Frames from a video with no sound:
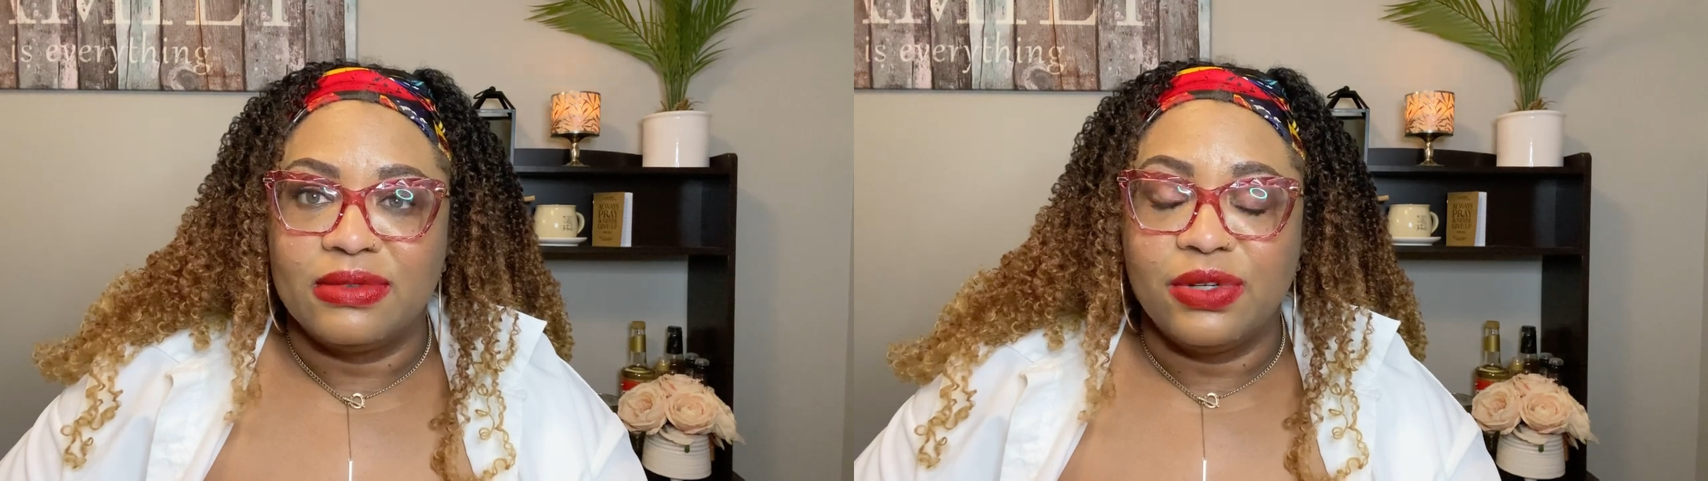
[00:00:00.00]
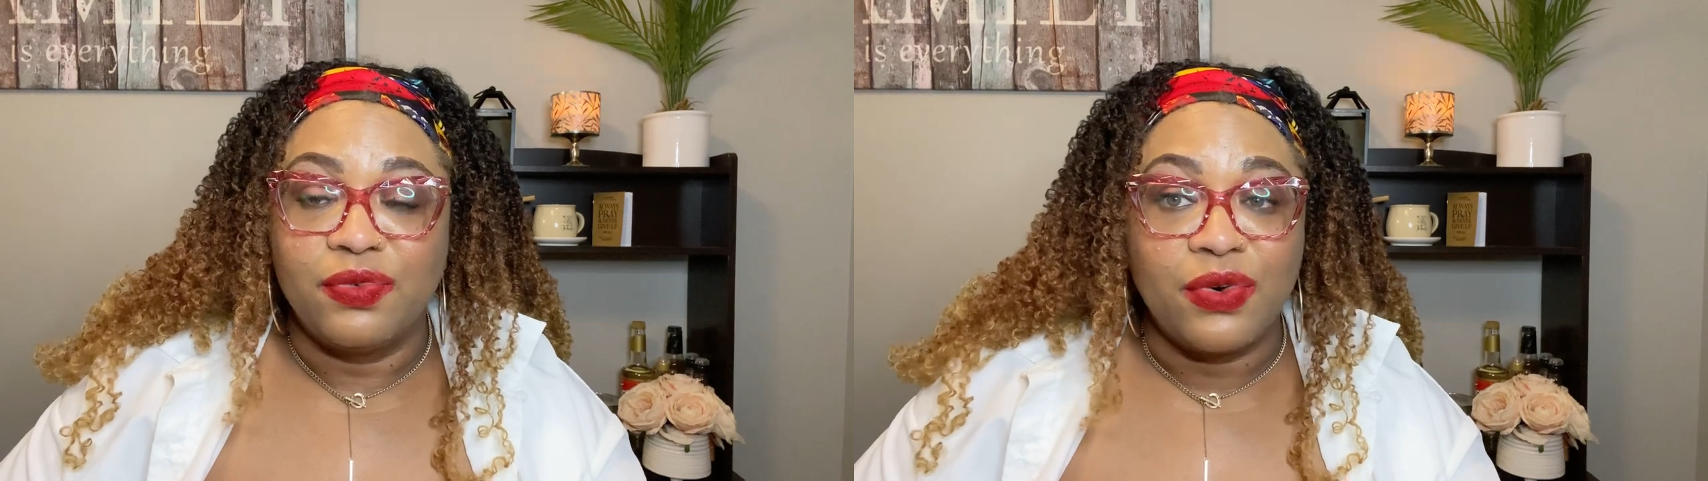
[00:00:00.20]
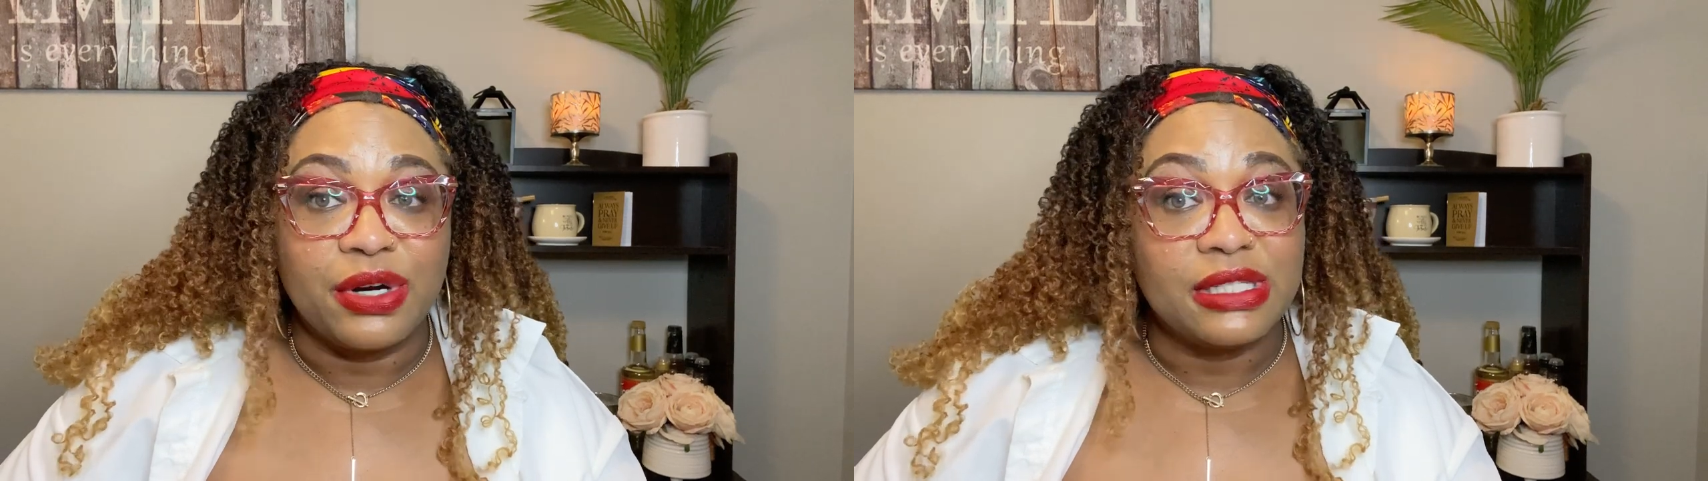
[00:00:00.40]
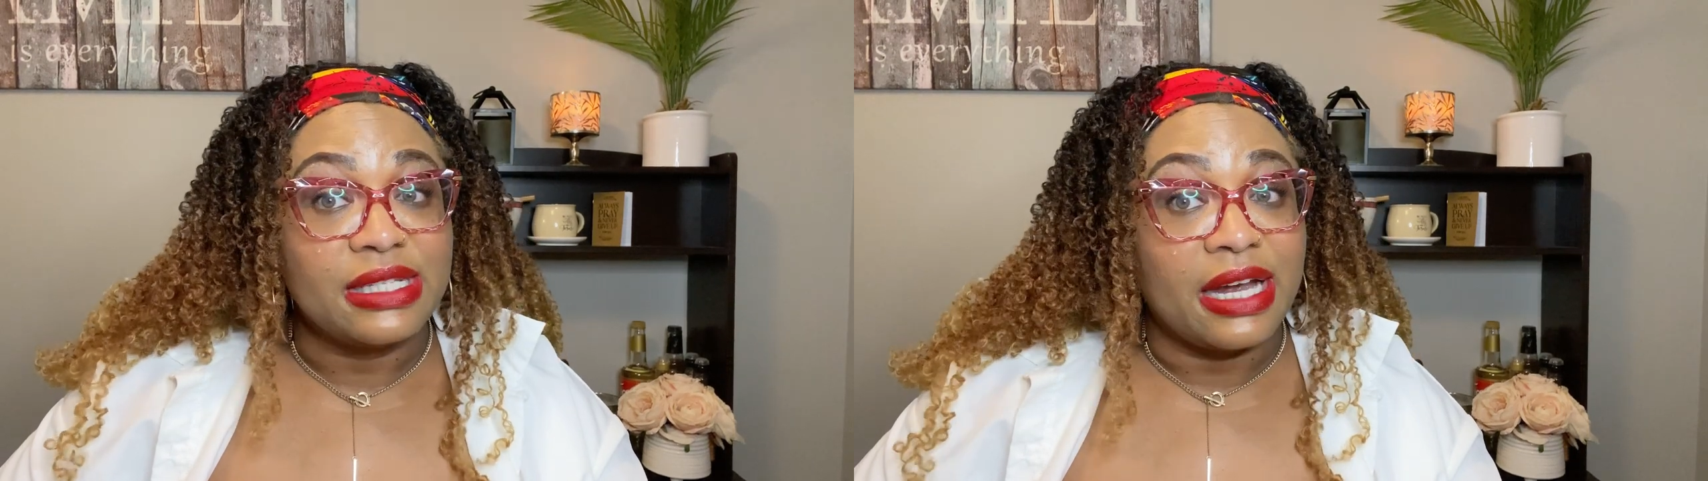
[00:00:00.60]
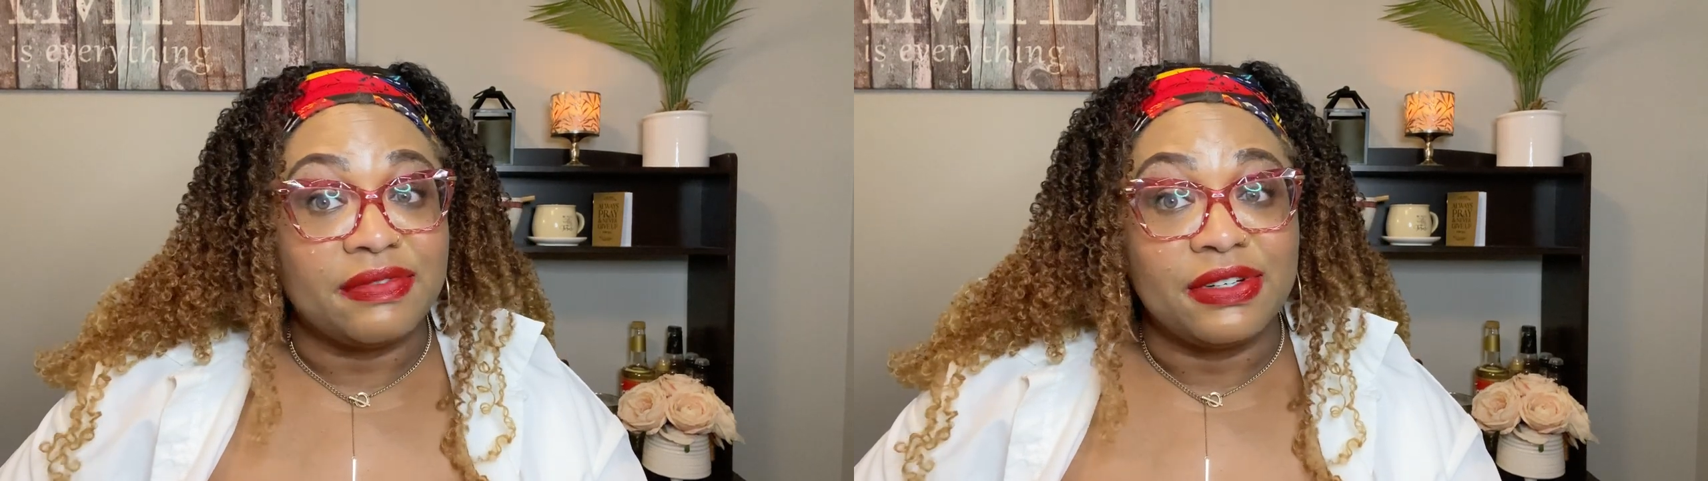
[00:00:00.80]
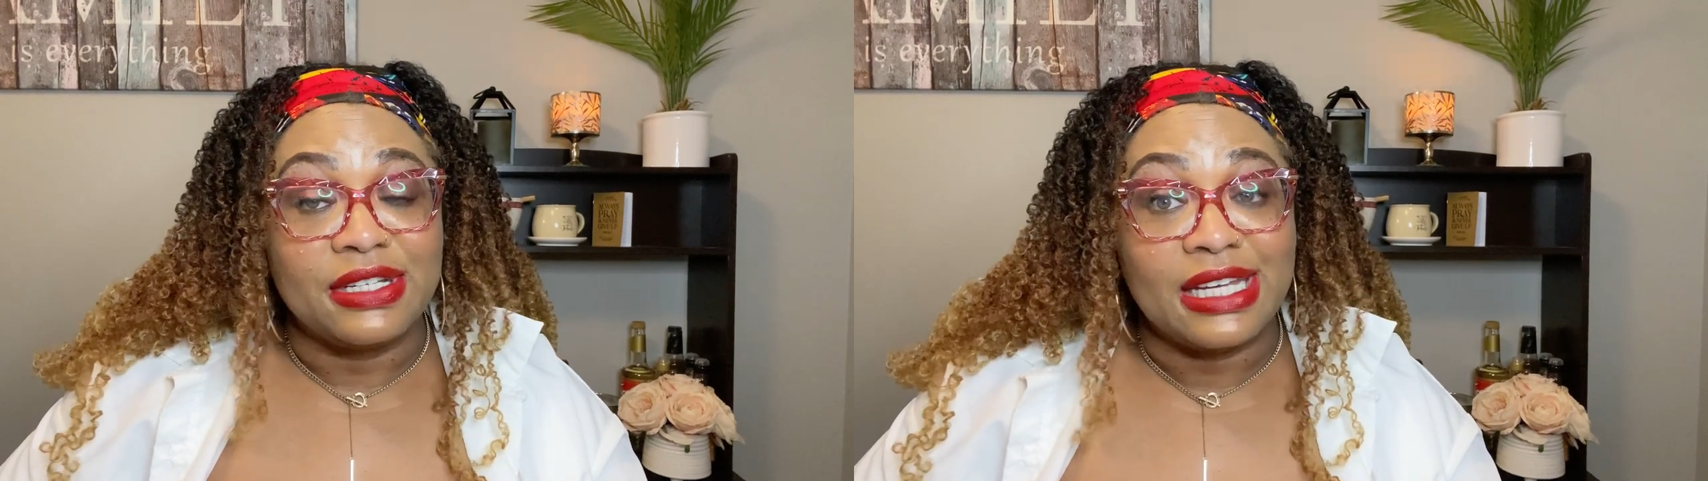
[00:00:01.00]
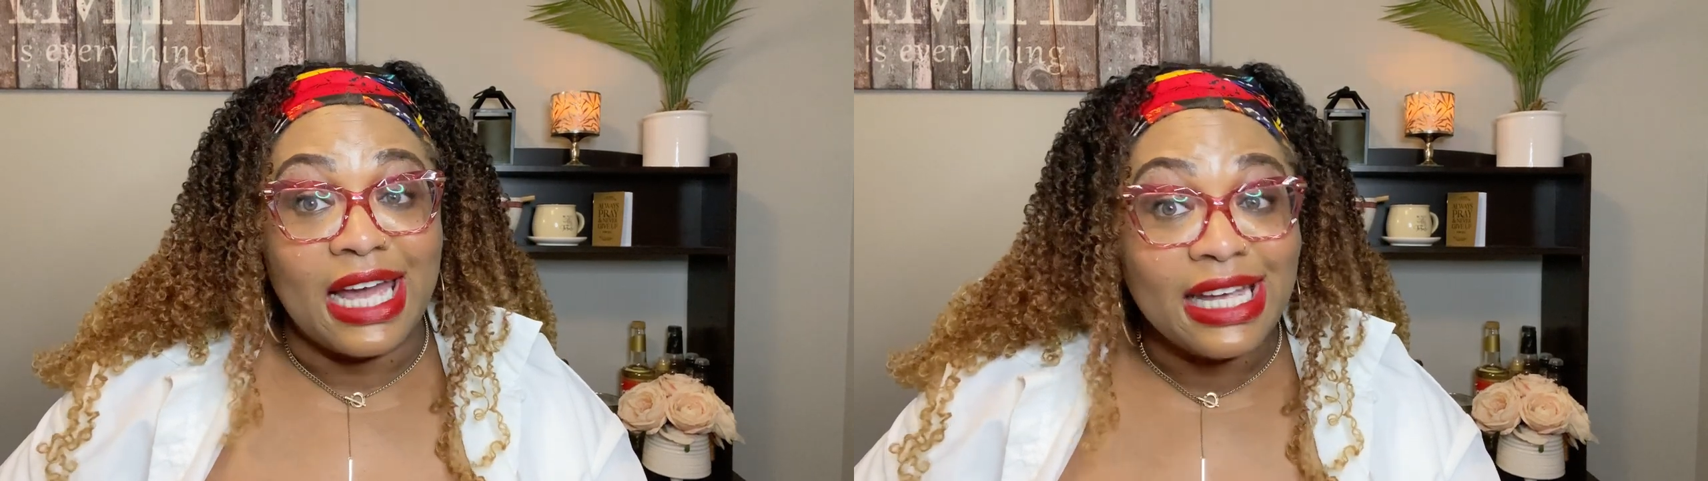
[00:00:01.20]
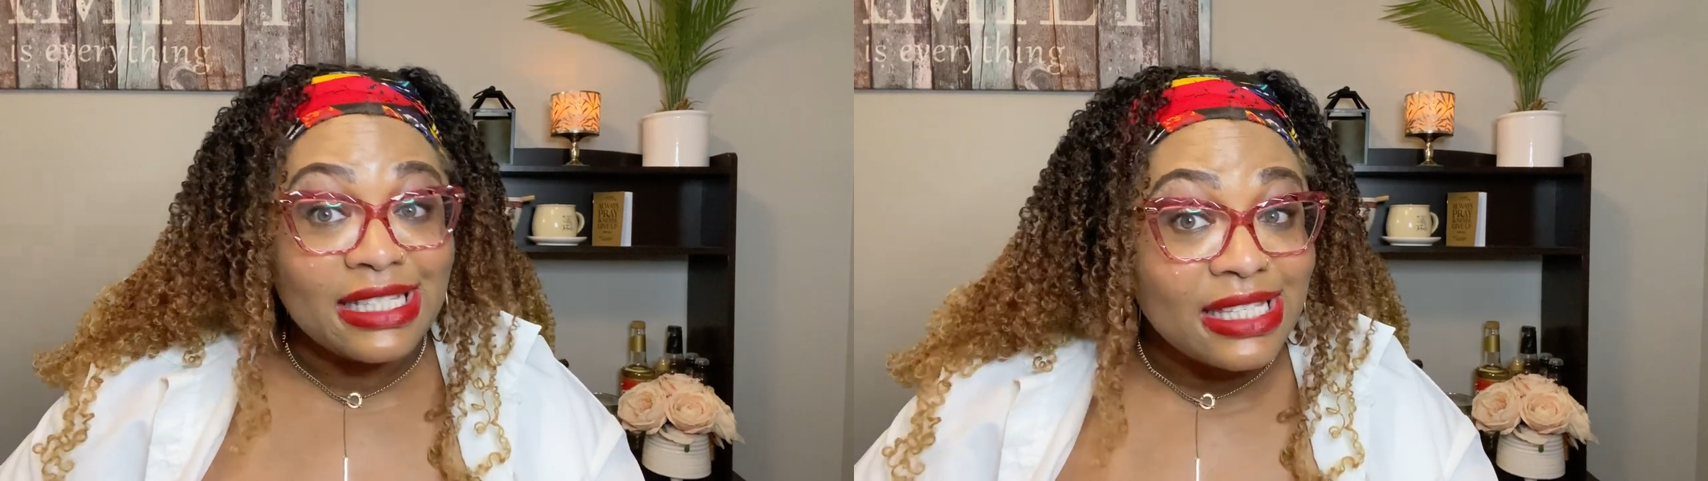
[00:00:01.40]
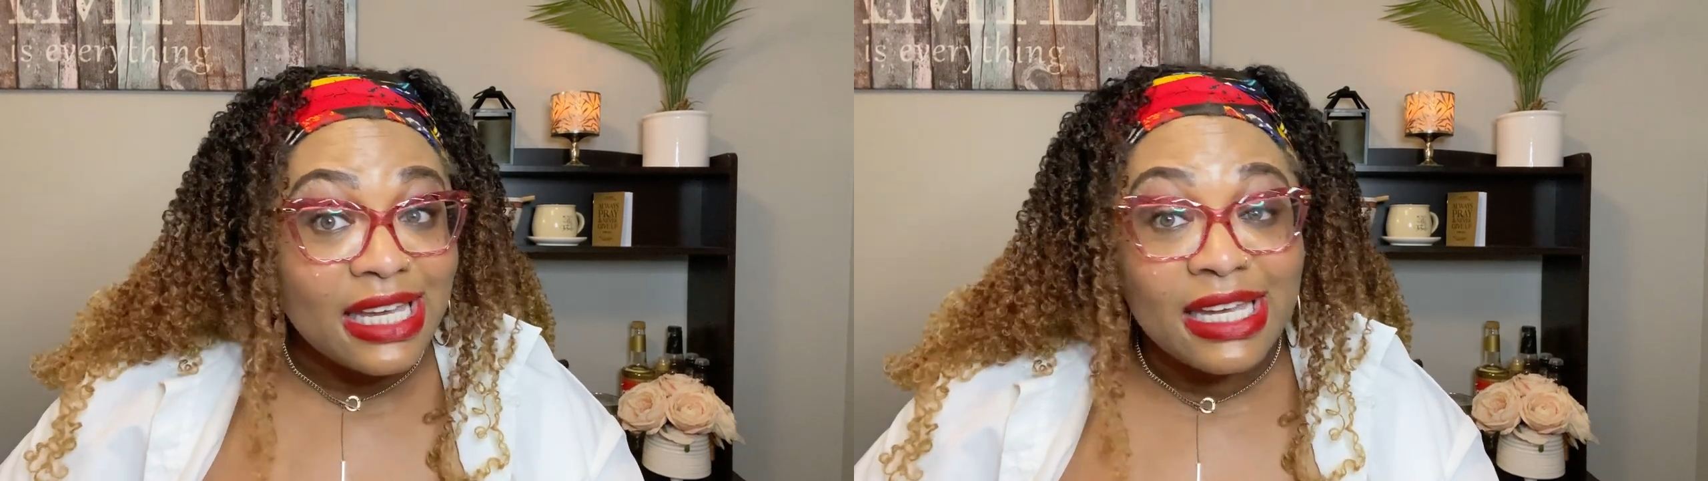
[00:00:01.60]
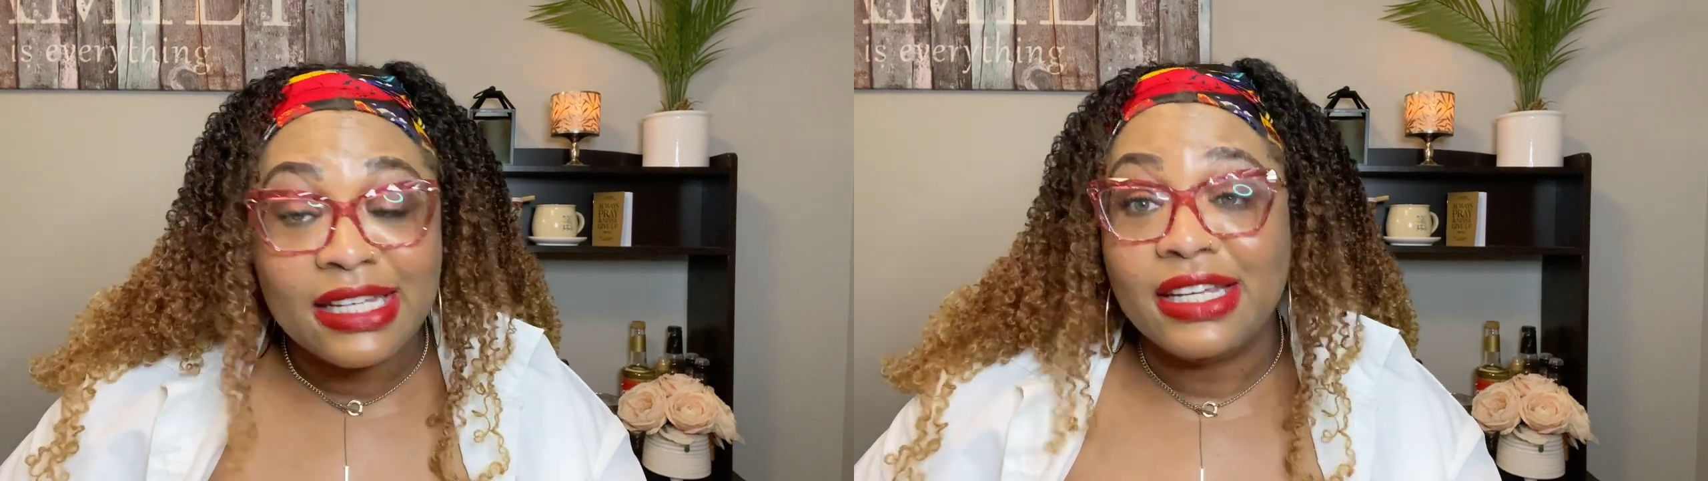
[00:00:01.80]
divorced after
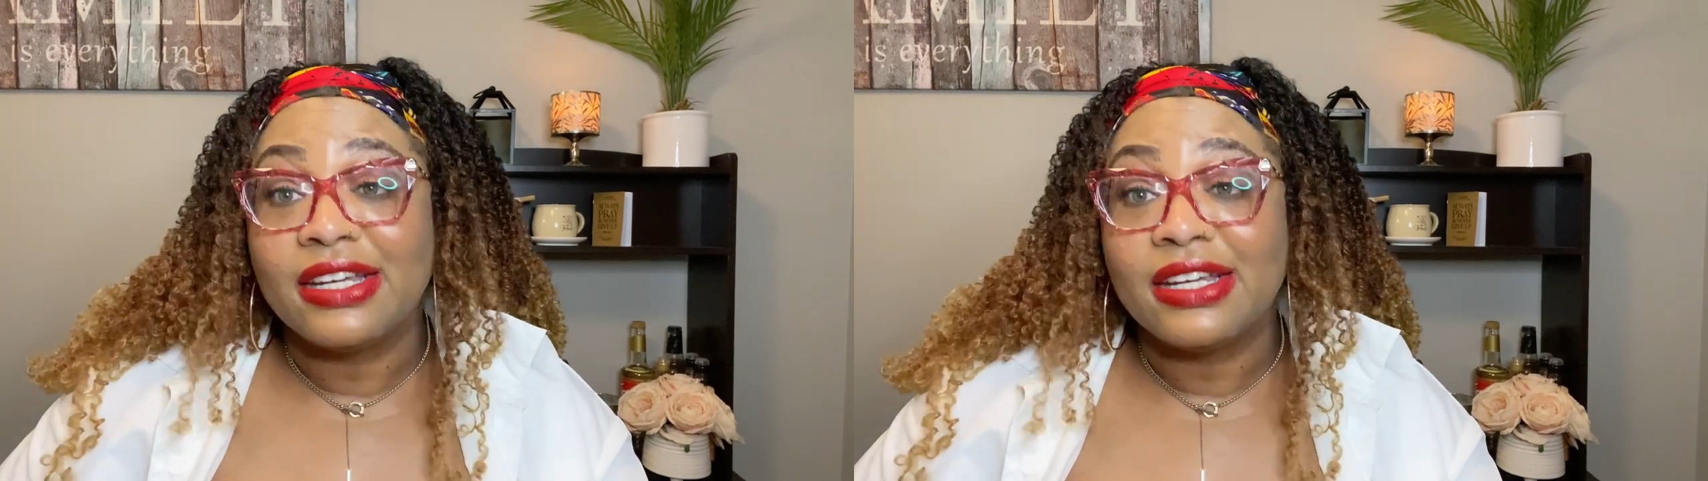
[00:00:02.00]
19